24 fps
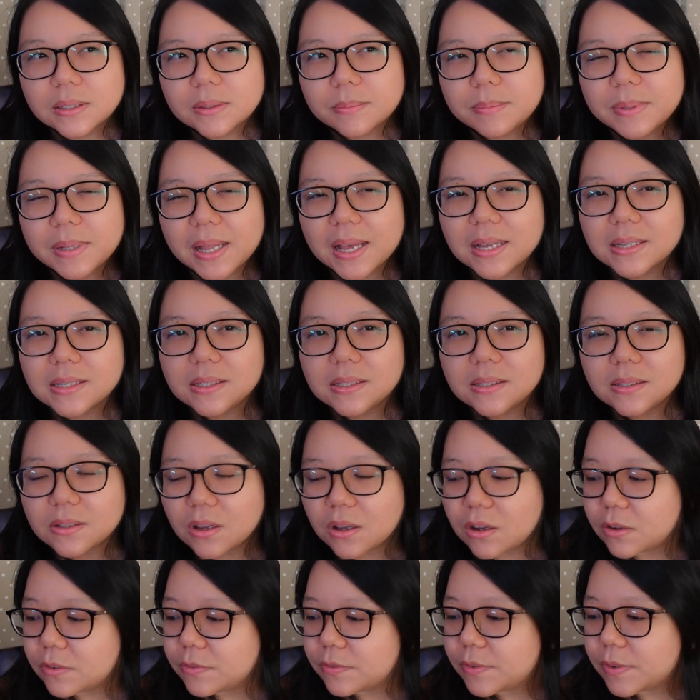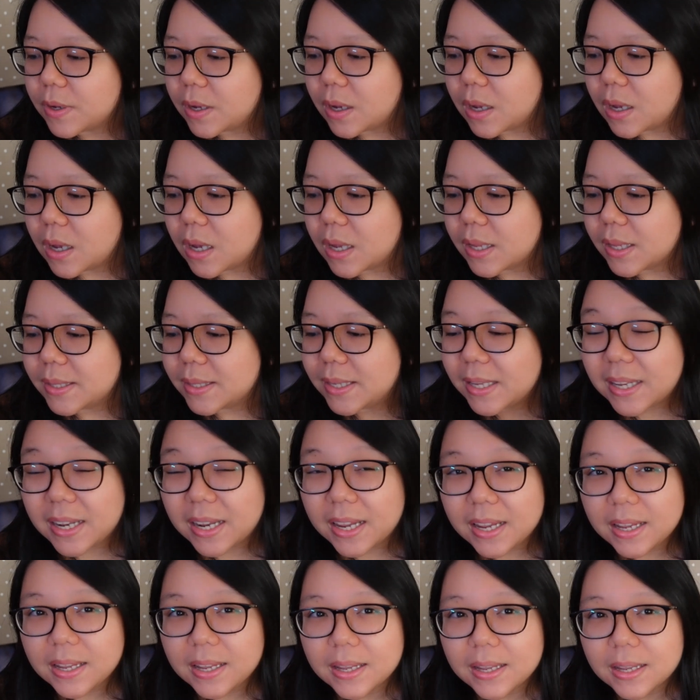plus of
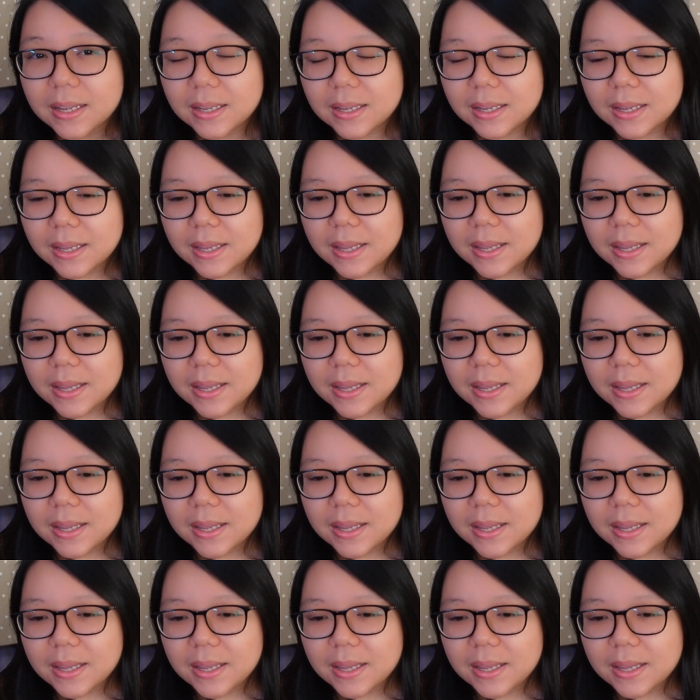knitting,